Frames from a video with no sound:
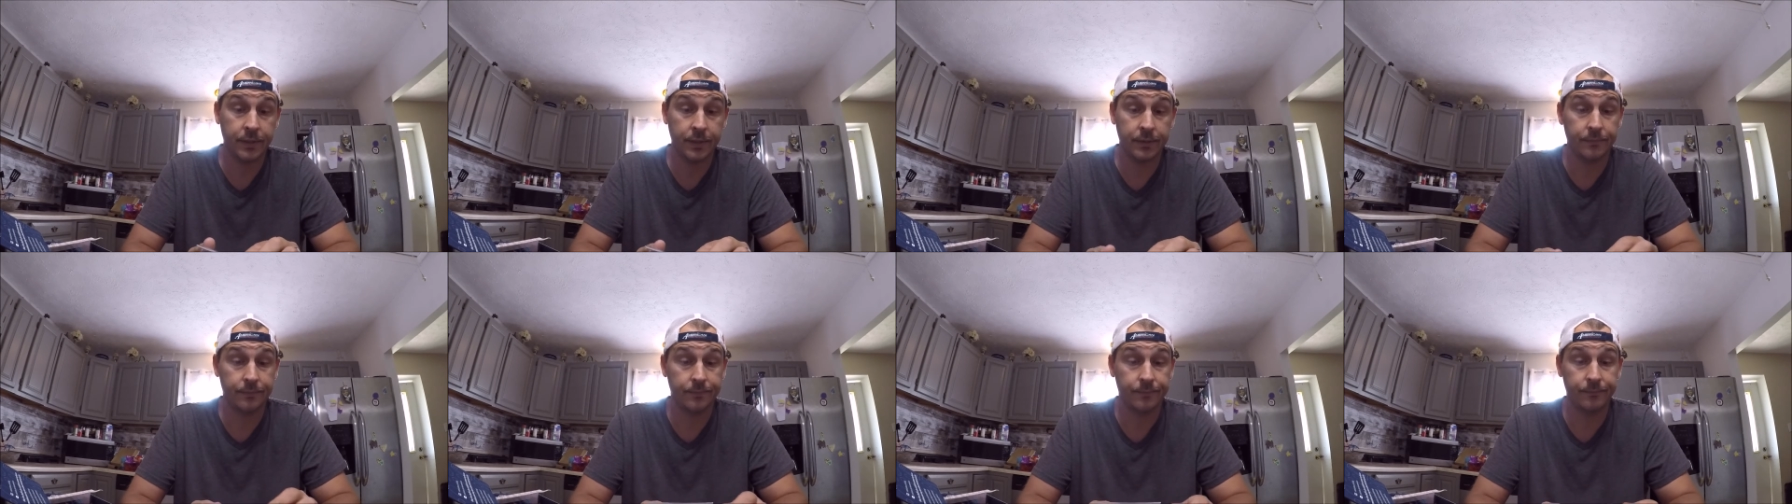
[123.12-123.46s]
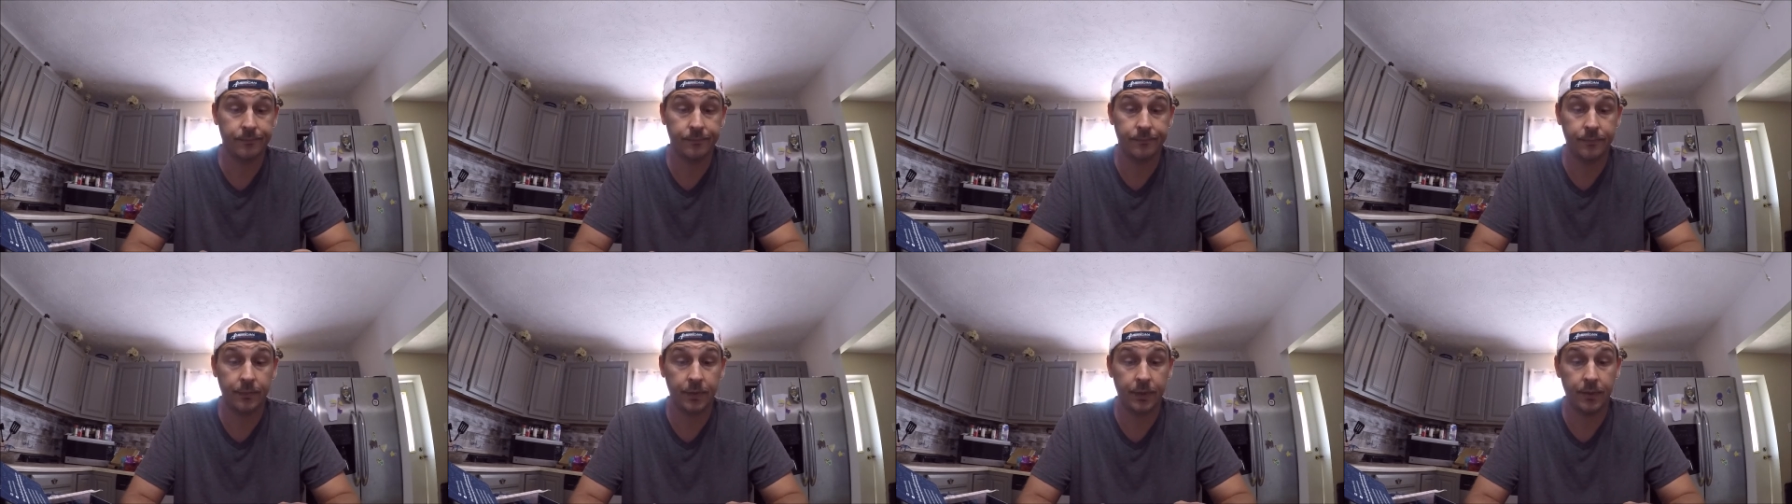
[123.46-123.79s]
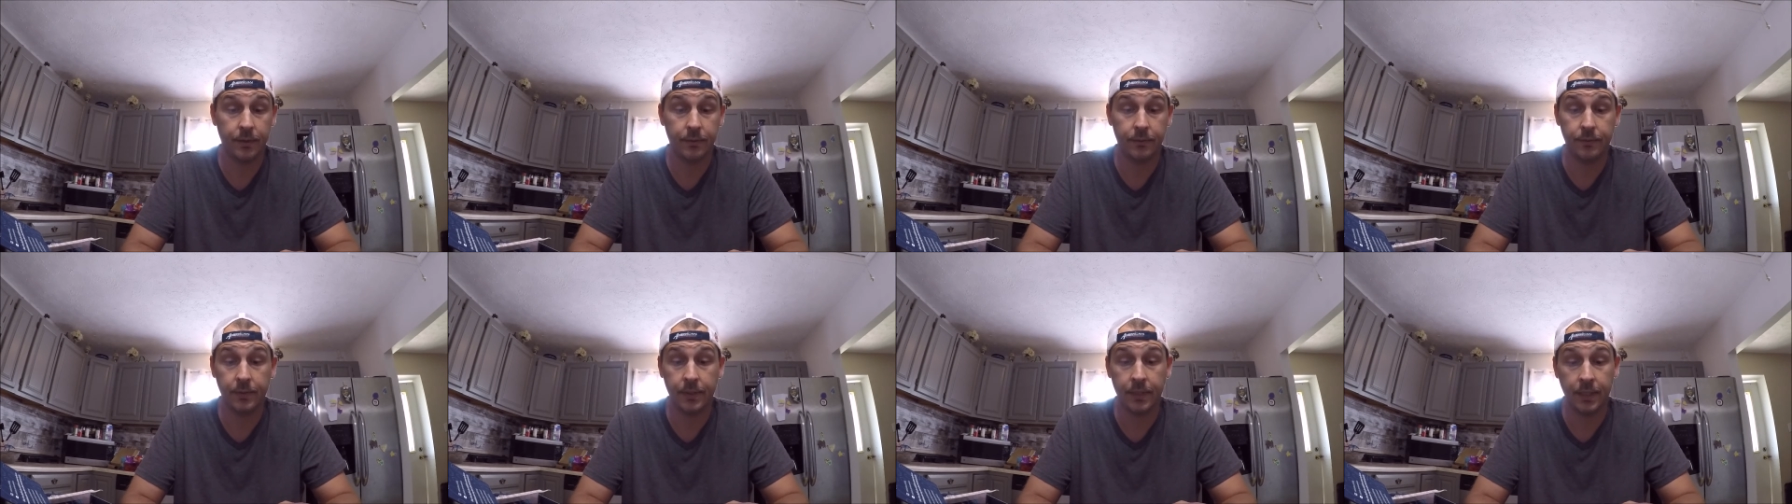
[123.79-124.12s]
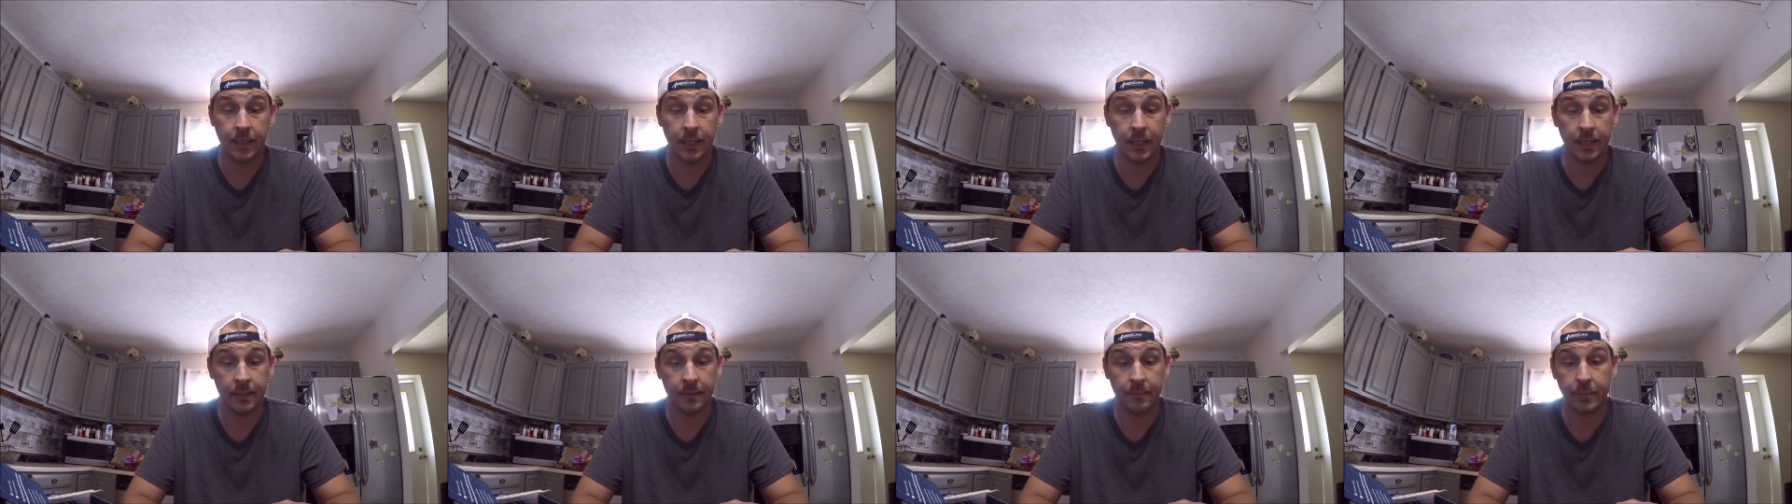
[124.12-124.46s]
and, you know, any
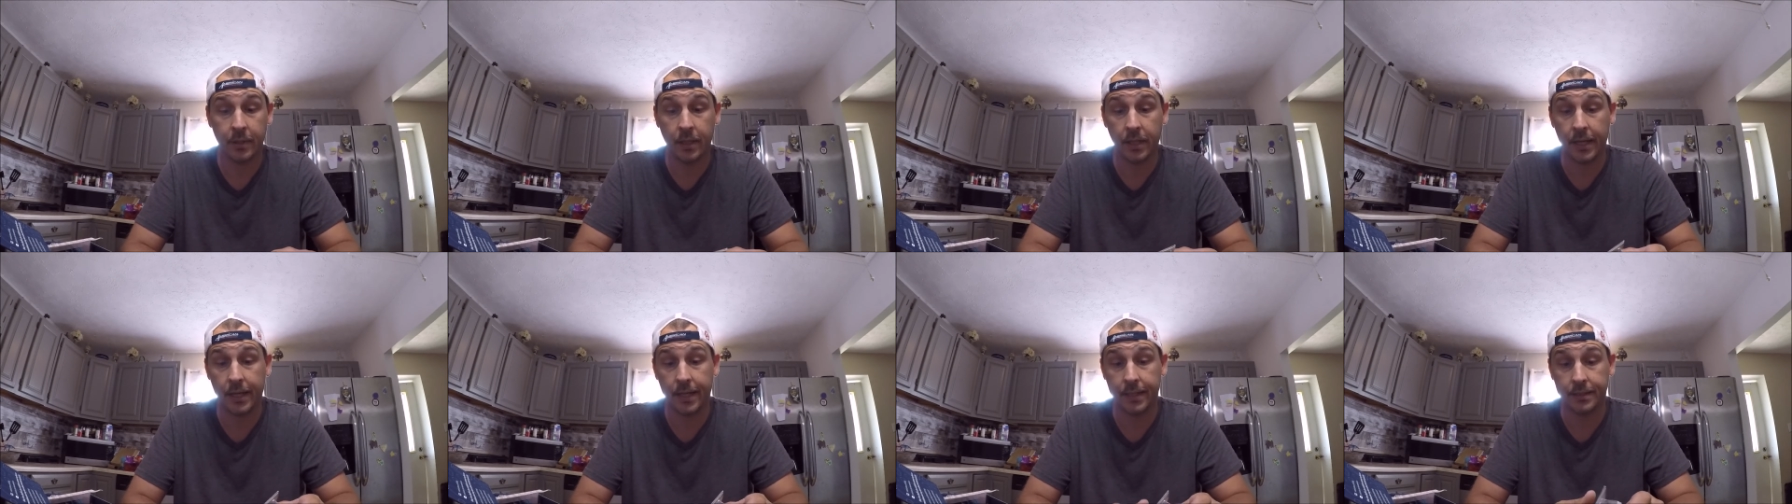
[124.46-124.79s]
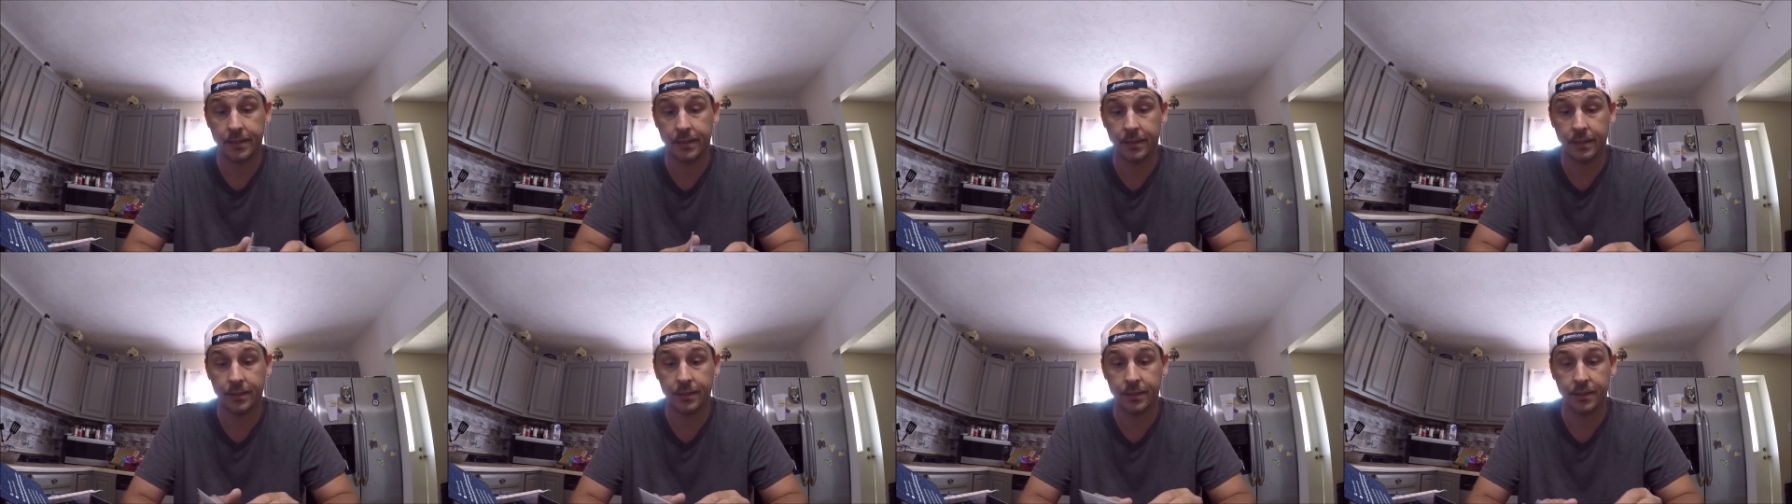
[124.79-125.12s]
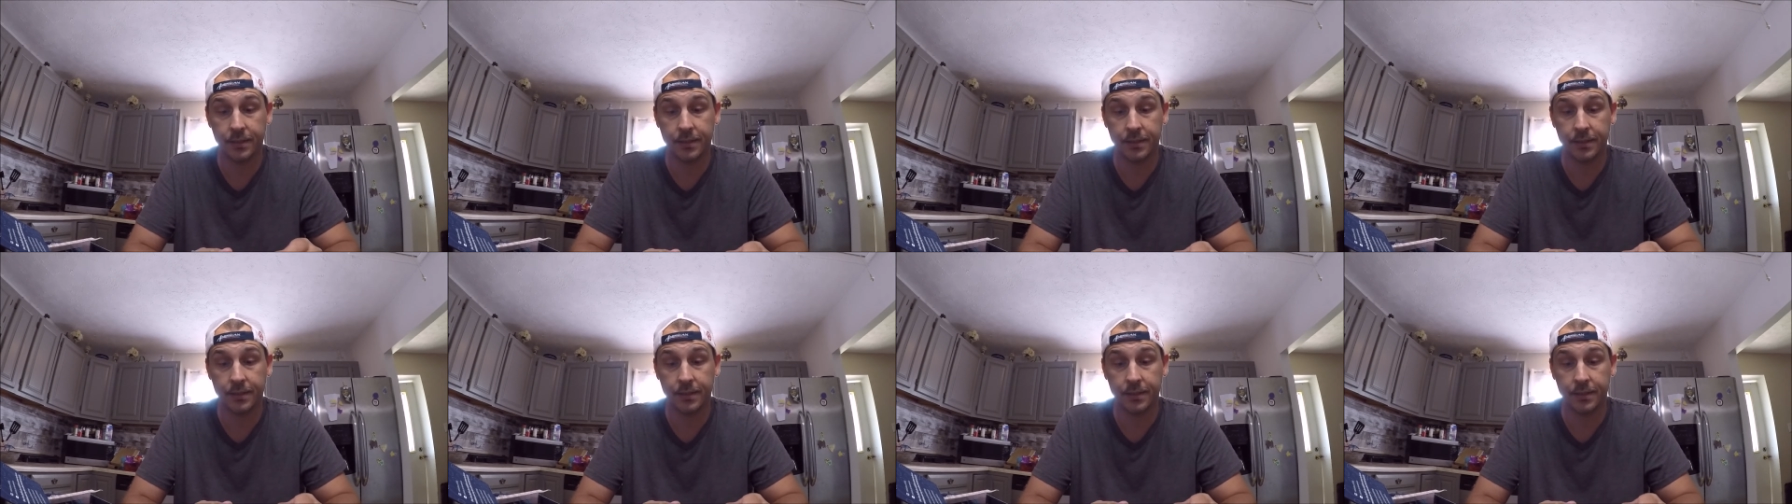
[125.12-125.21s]
kind of plastics,